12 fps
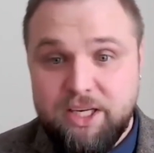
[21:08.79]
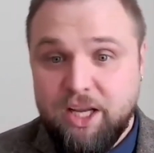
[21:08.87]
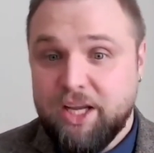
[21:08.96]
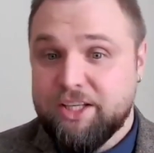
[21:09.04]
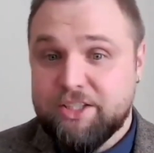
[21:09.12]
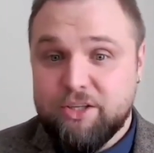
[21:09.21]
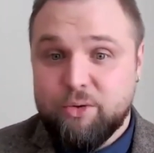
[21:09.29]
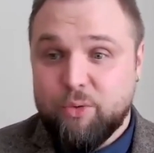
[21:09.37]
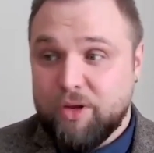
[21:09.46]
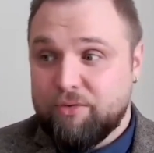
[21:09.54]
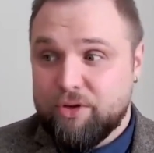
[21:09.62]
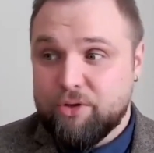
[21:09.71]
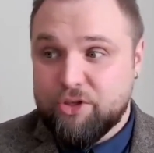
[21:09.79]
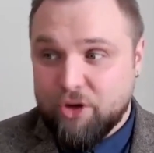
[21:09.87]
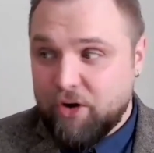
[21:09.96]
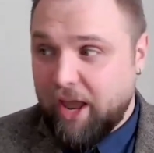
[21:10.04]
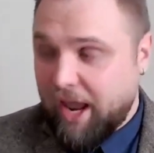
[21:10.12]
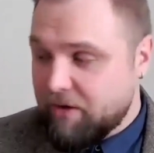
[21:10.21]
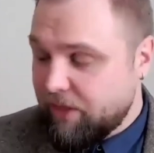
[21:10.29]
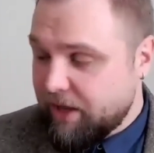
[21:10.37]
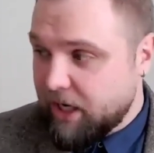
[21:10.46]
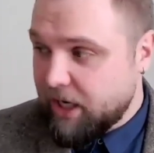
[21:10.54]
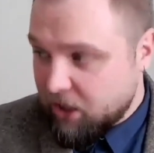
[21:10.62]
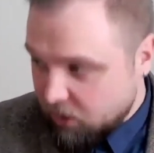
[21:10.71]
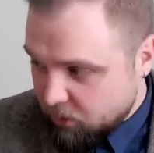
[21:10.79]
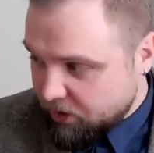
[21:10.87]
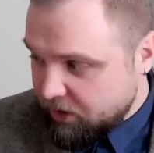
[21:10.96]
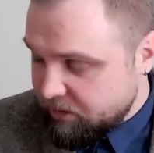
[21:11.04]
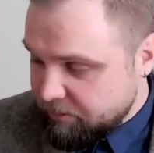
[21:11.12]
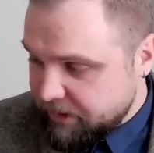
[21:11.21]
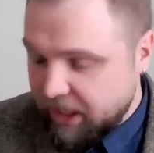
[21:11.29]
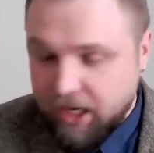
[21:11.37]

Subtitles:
So if you don't have that in your company,